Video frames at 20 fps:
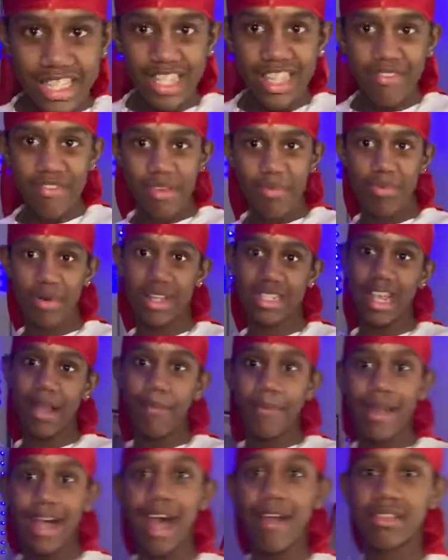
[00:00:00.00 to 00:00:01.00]
TV breaks, I'm
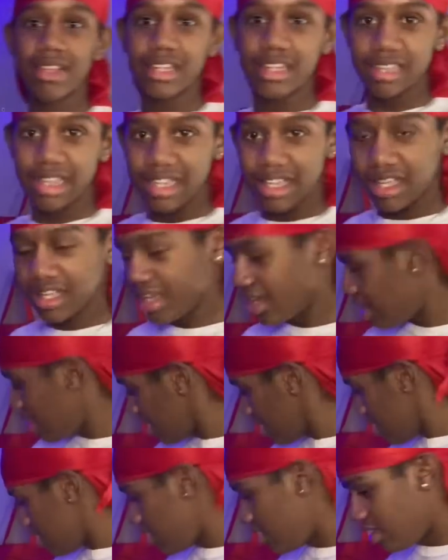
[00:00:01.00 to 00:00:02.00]
gonna have to
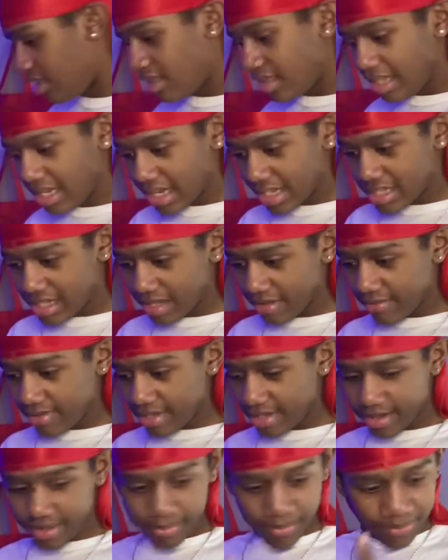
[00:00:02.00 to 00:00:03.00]
need a
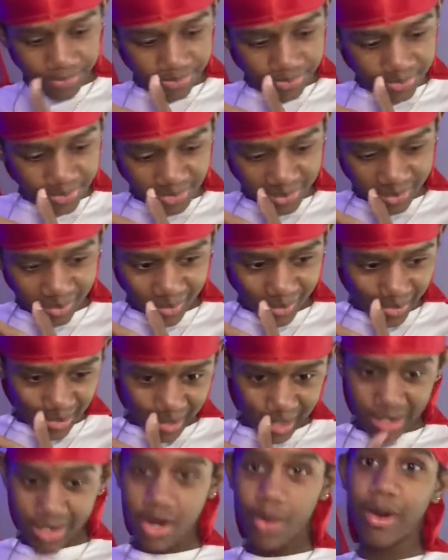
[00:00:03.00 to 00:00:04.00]
TV.
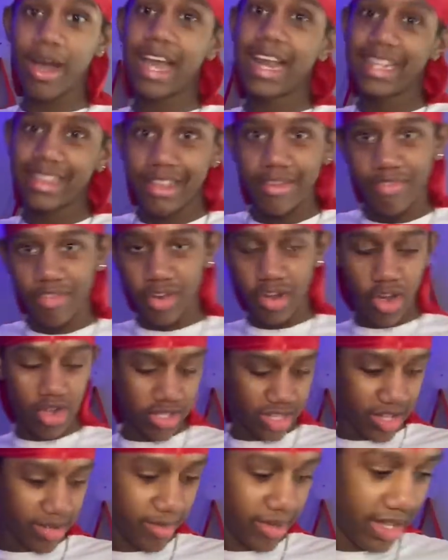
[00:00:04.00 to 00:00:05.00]
You know what? Anything for
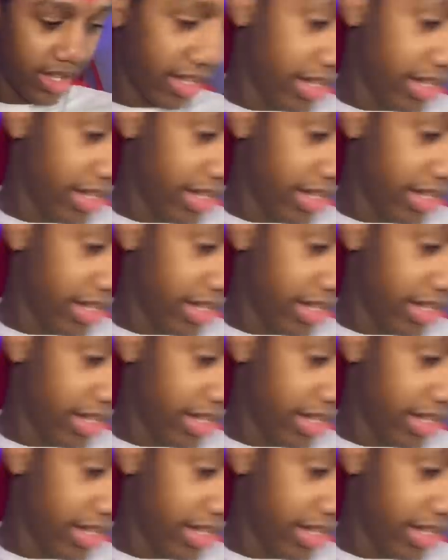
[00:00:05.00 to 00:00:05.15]
content, man.